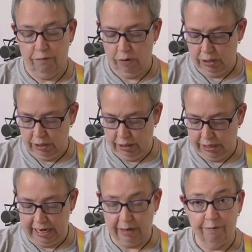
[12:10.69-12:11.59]
first and
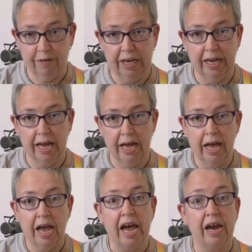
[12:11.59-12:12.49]
second finger
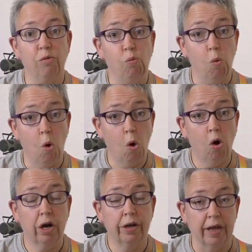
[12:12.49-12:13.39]
and walk